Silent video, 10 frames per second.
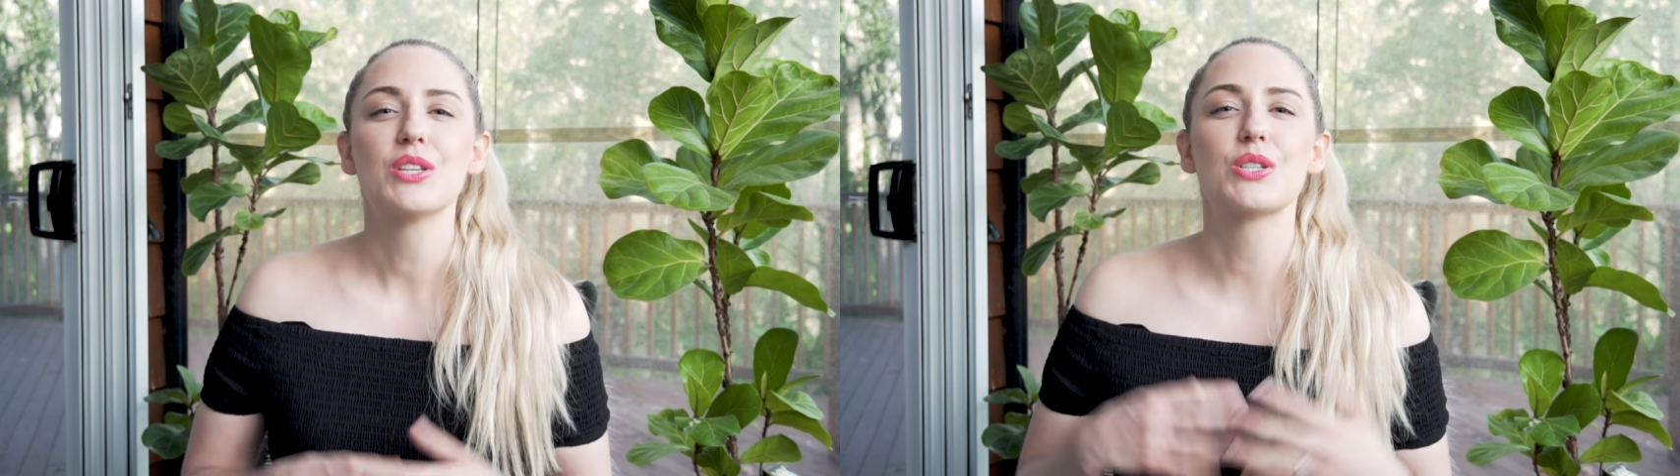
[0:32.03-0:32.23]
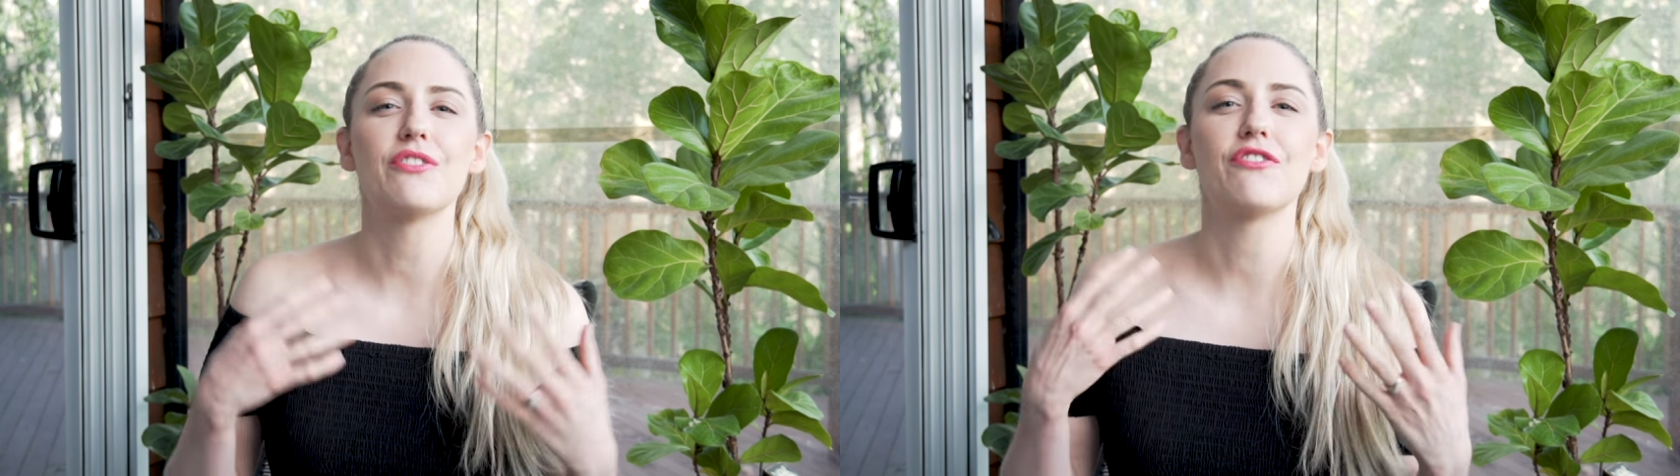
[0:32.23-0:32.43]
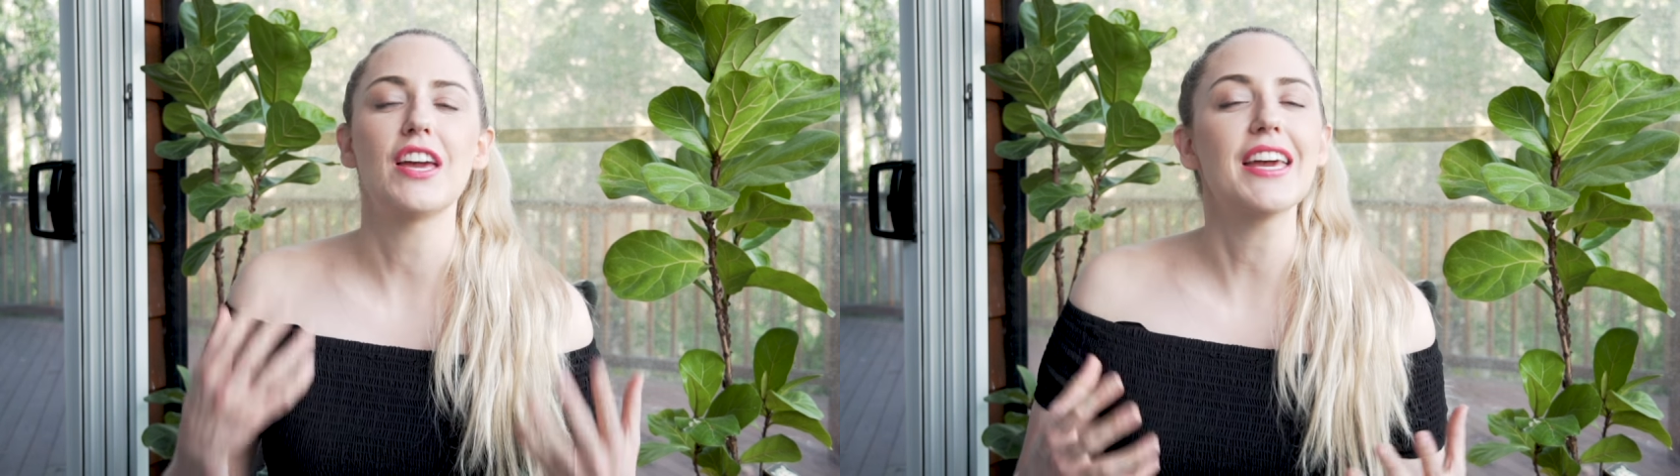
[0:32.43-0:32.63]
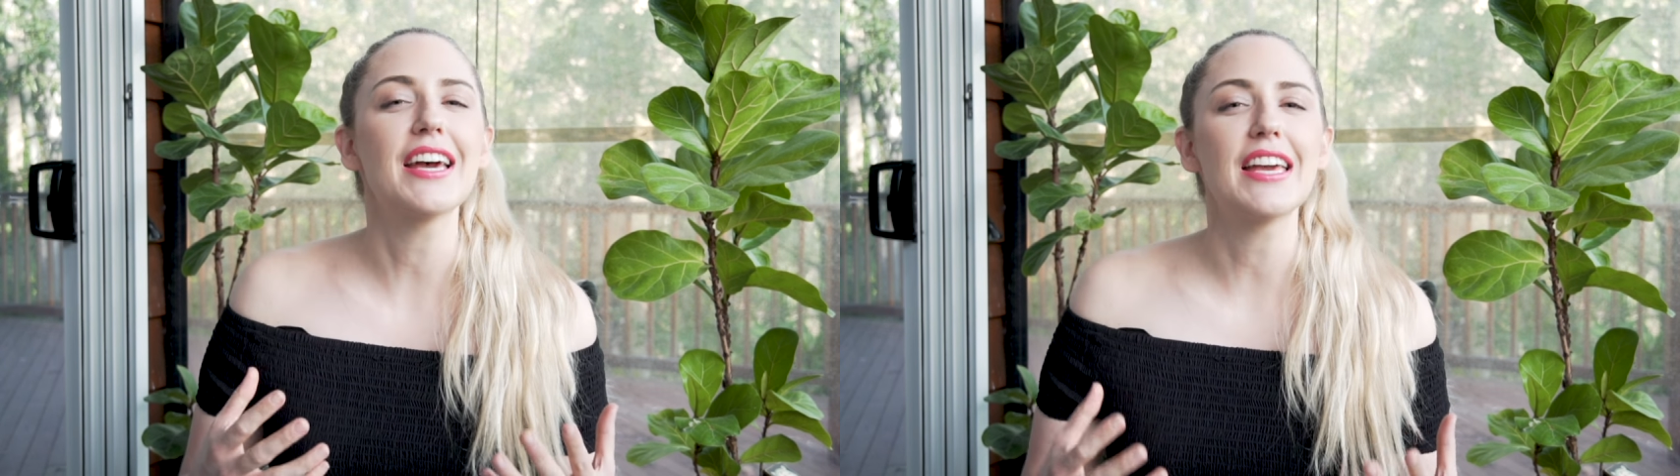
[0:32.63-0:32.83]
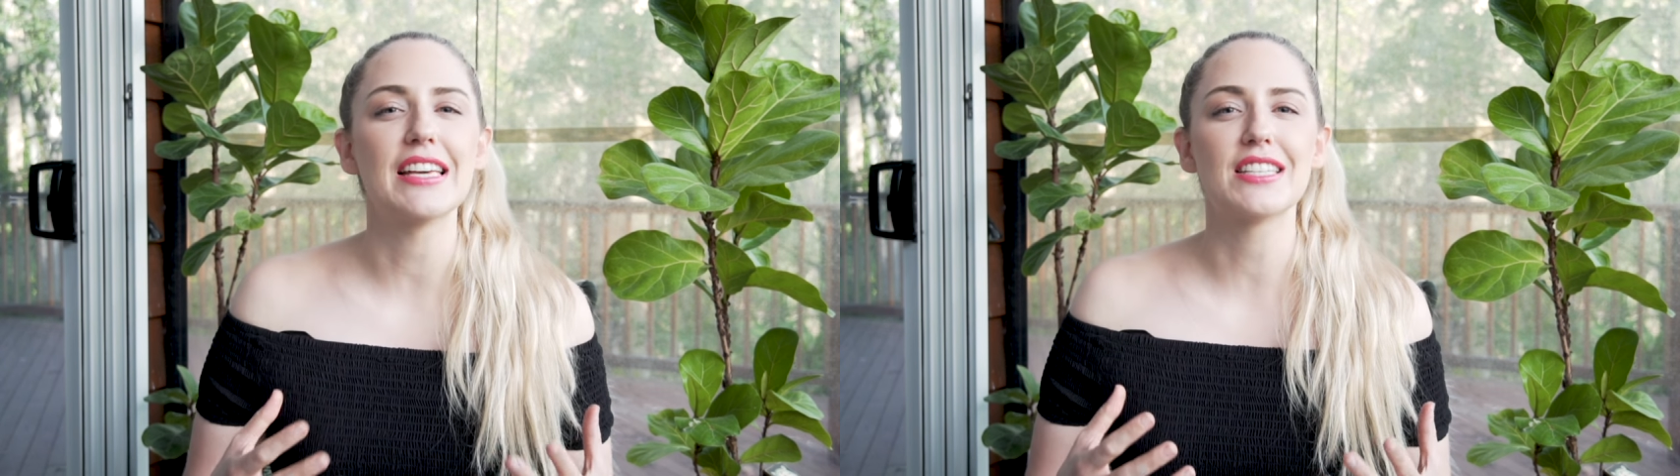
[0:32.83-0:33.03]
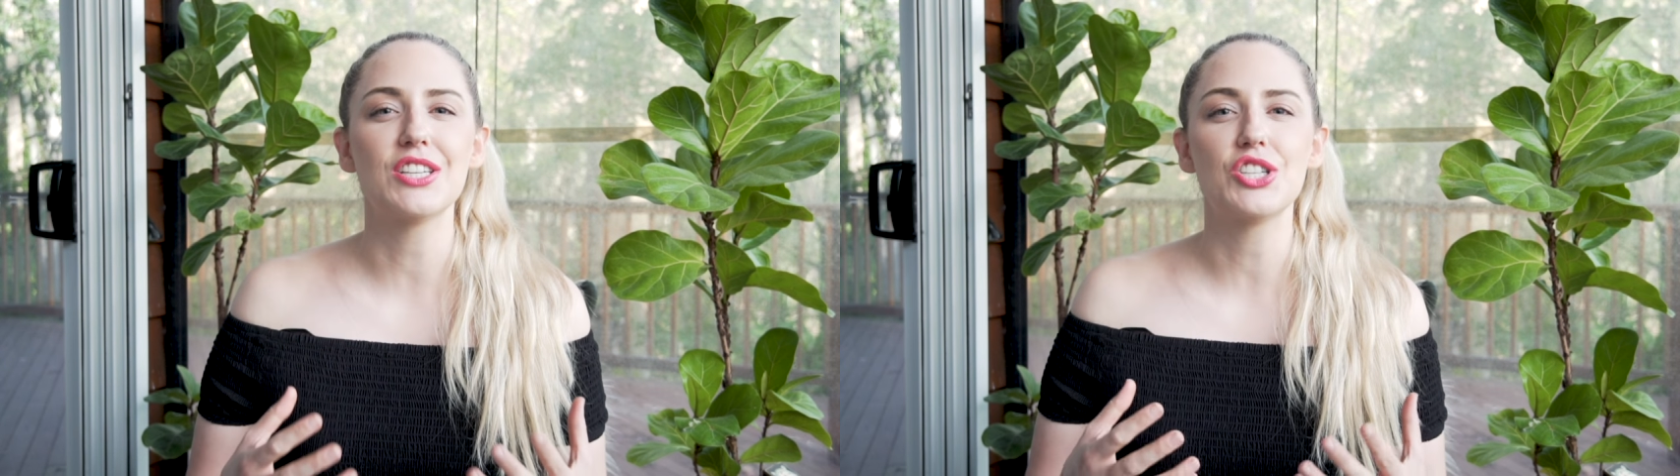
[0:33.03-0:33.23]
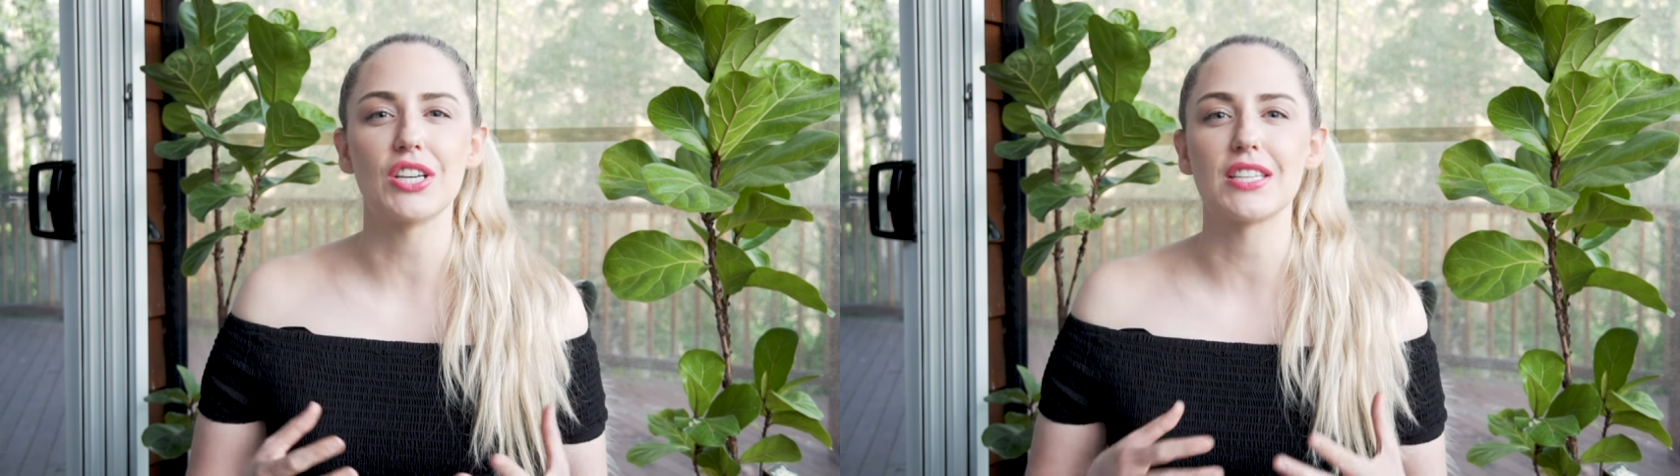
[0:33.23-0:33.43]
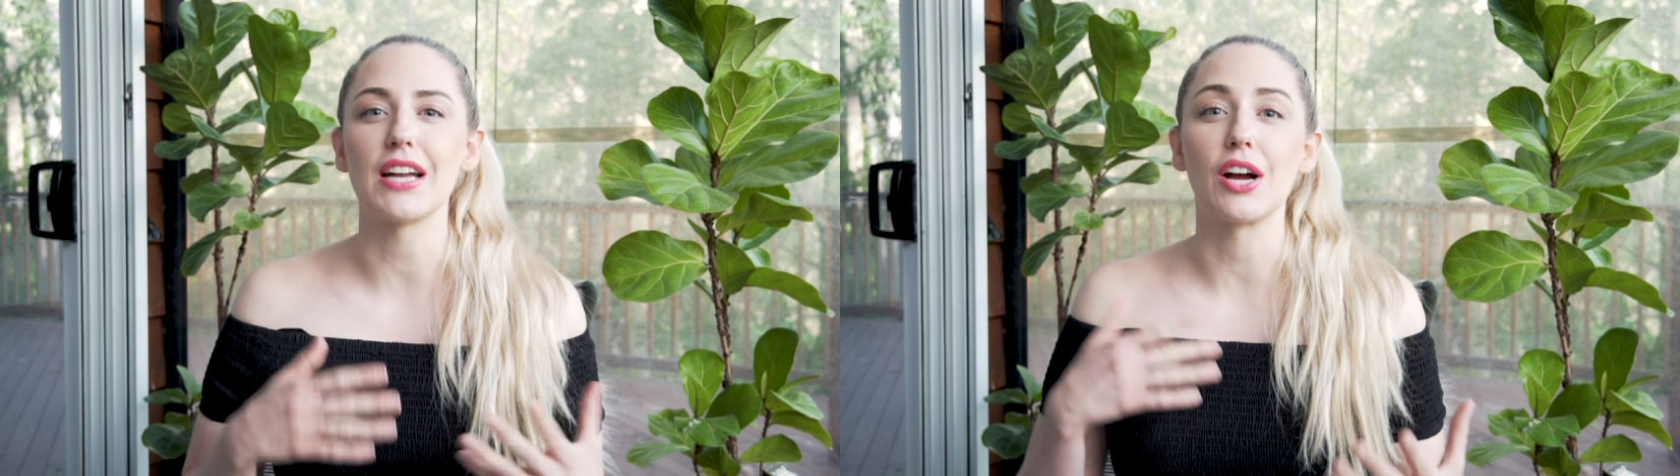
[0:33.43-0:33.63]
So fika isn't
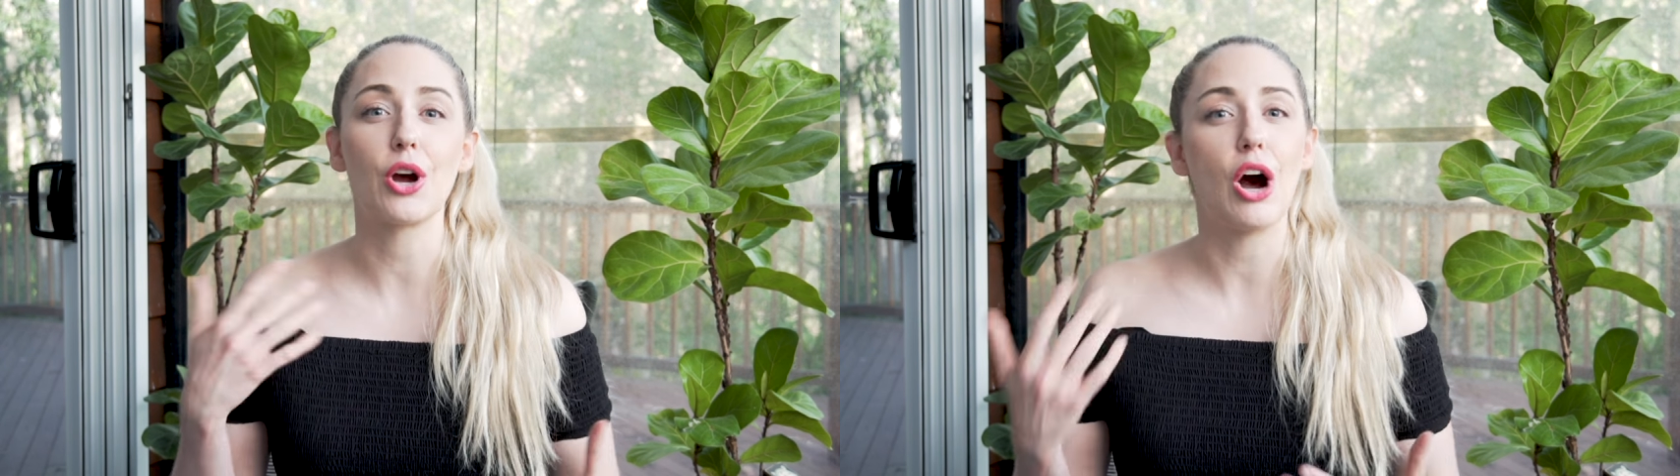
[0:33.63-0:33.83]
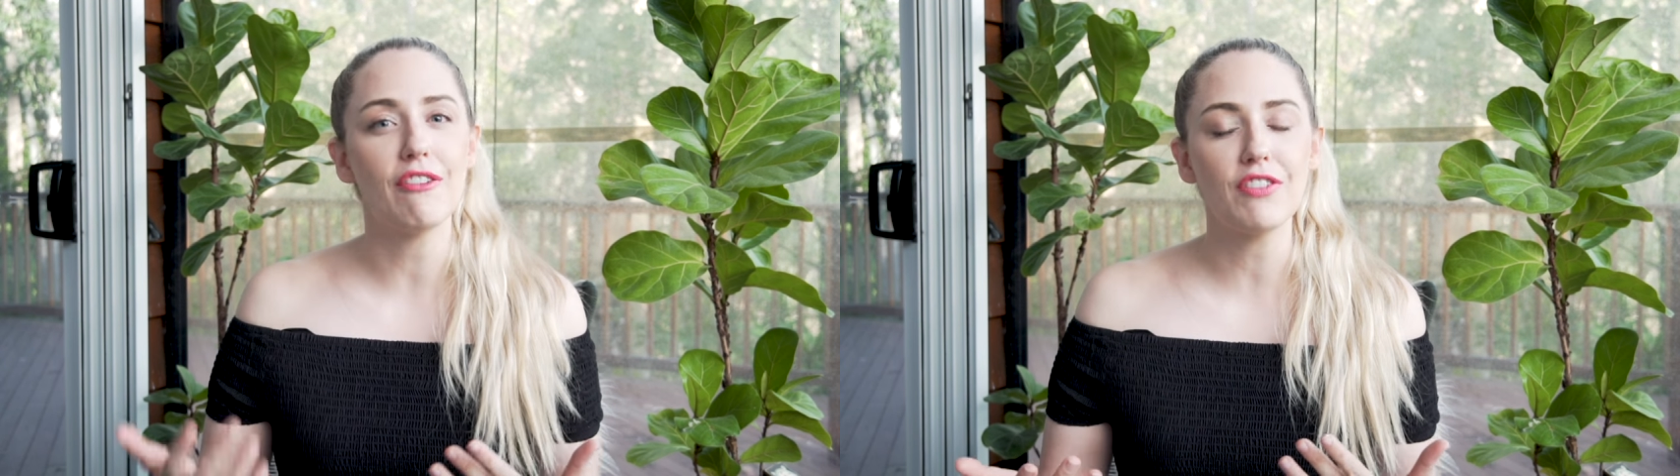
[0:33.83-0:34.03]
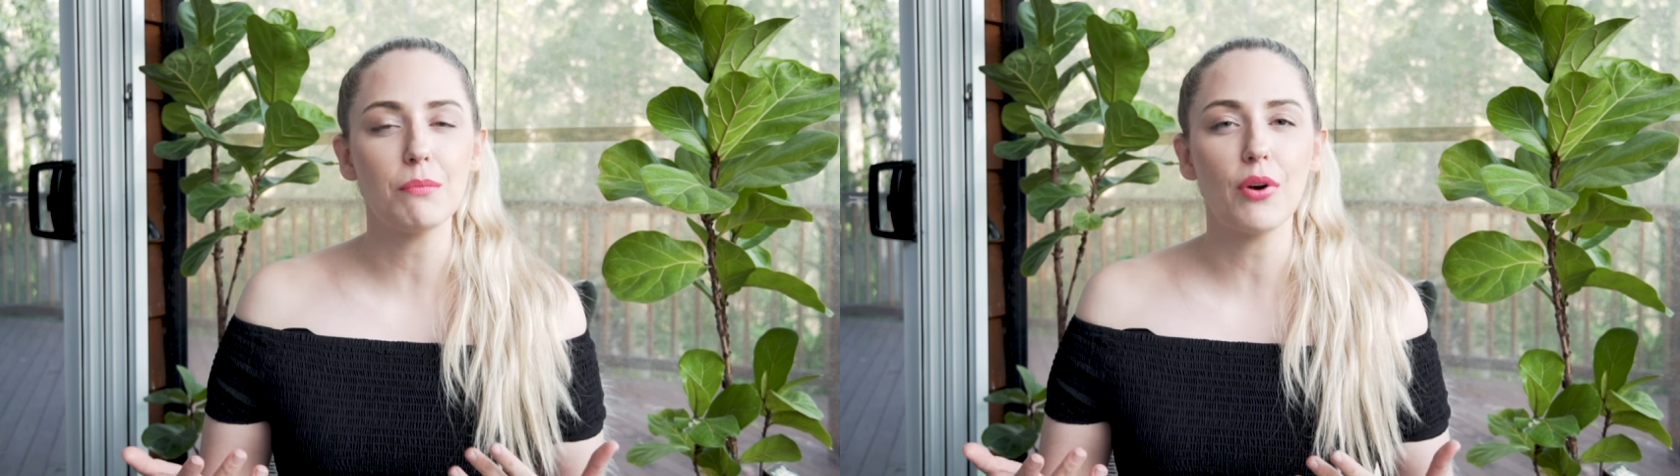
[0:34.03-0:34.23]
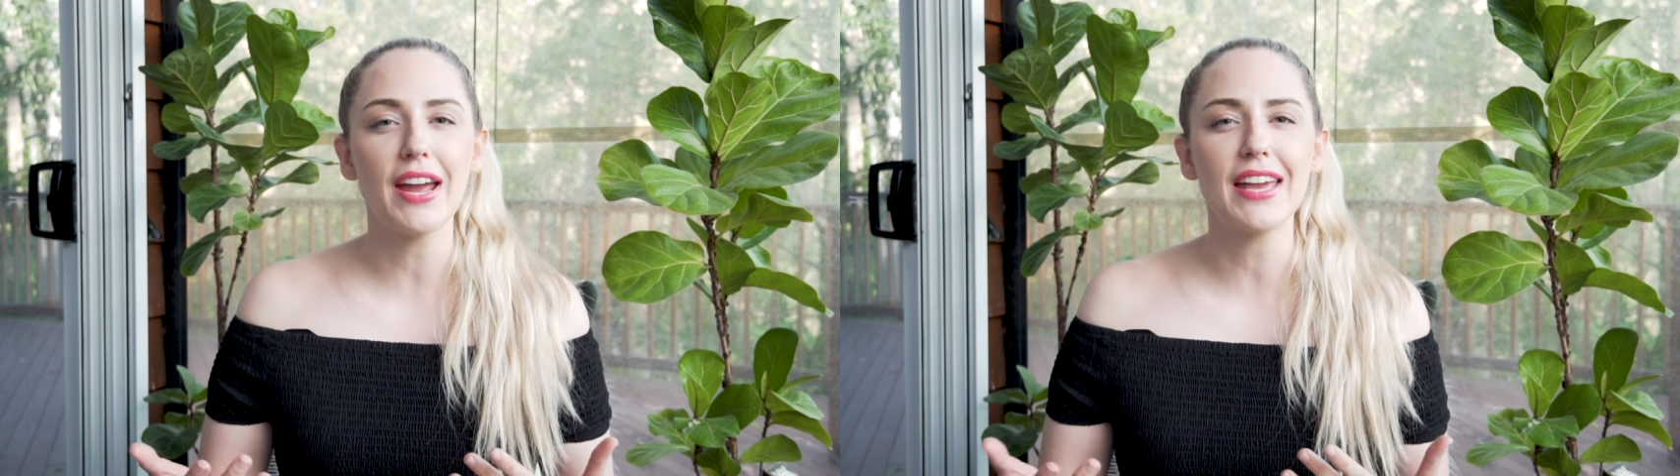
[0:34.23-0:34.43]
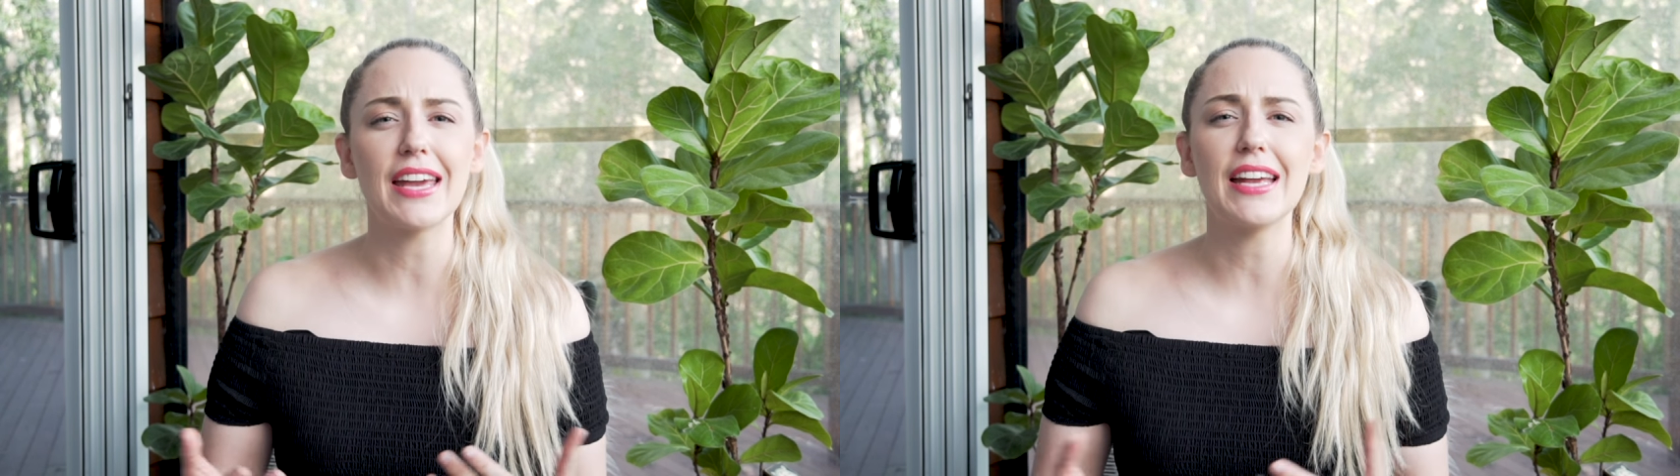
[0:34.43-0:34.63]
just a coffee break,